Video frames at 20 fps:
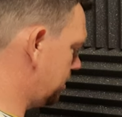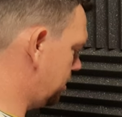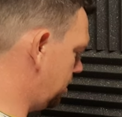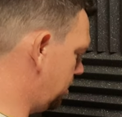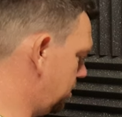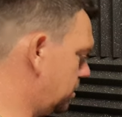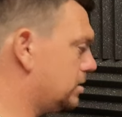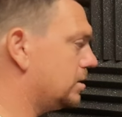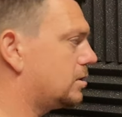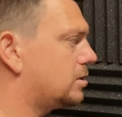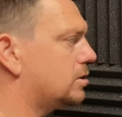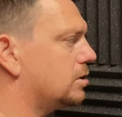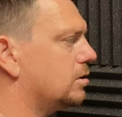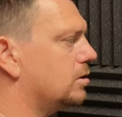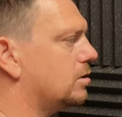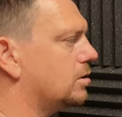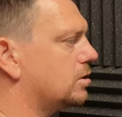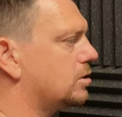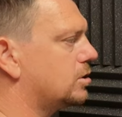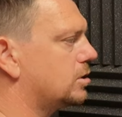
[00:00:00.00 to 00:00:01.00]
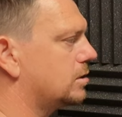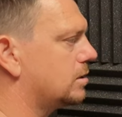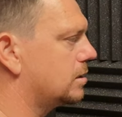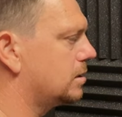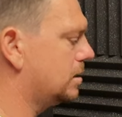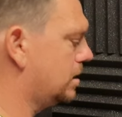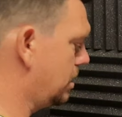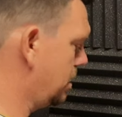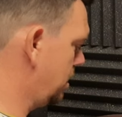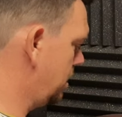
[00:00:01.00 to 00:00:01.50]
Just a touch.
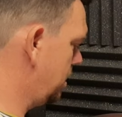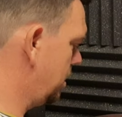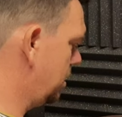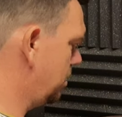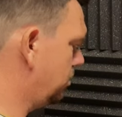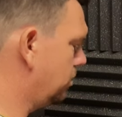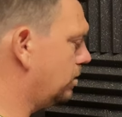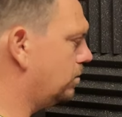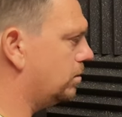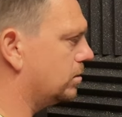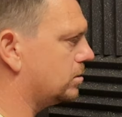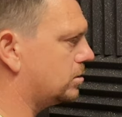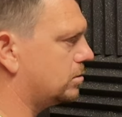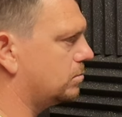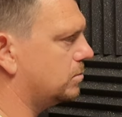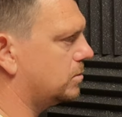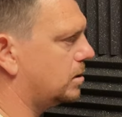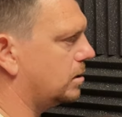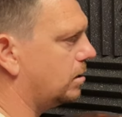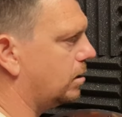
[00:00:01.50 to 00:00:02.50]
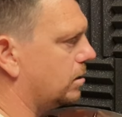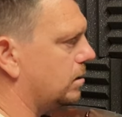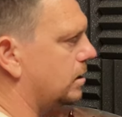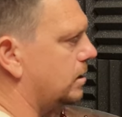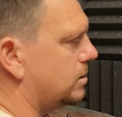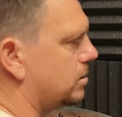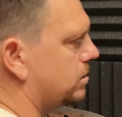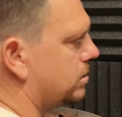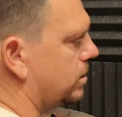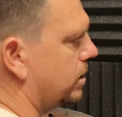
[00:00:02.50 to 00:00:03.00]
We want something on
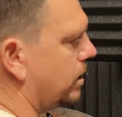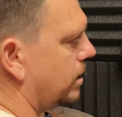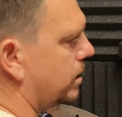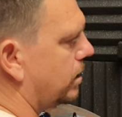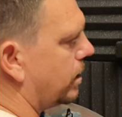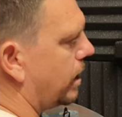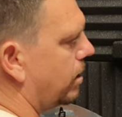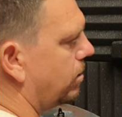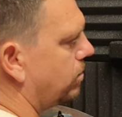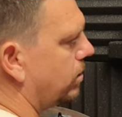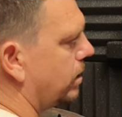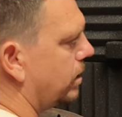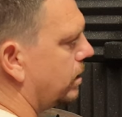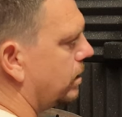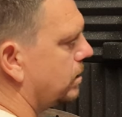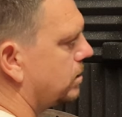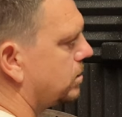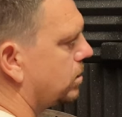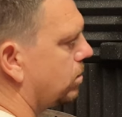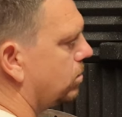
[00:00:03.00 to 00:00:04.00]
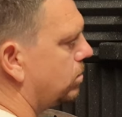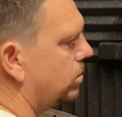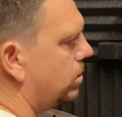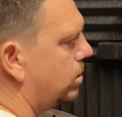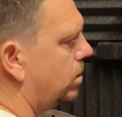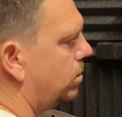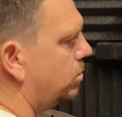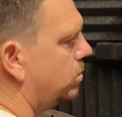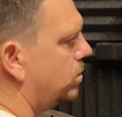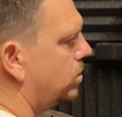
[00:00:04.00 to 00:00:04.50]
this green around here. So
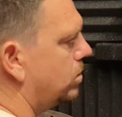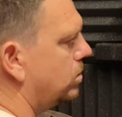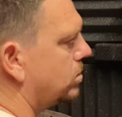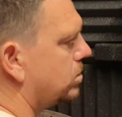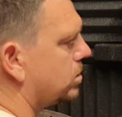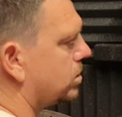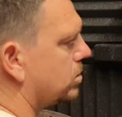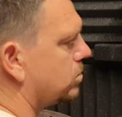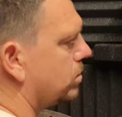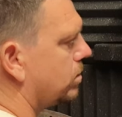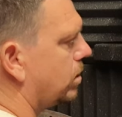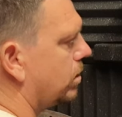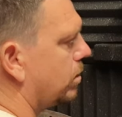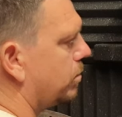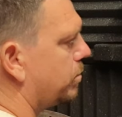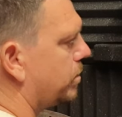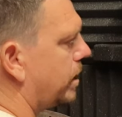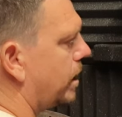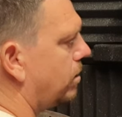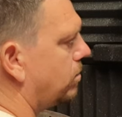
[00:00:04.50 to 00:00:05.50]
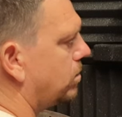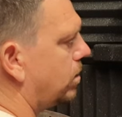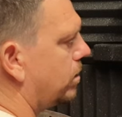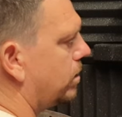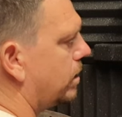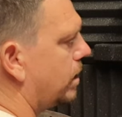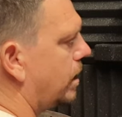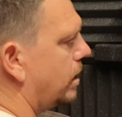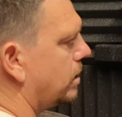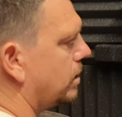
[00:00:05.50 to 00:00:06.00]
not much because we've got the brown
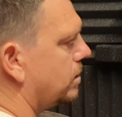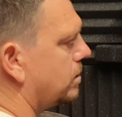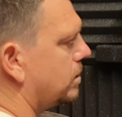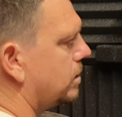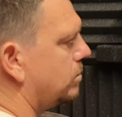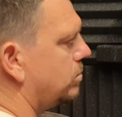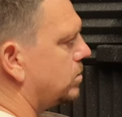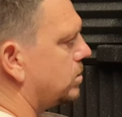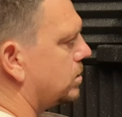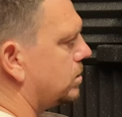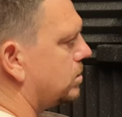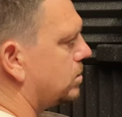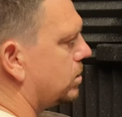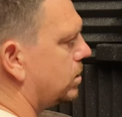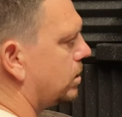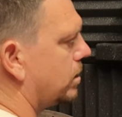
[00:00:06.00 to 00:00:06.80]
on there and the crimson's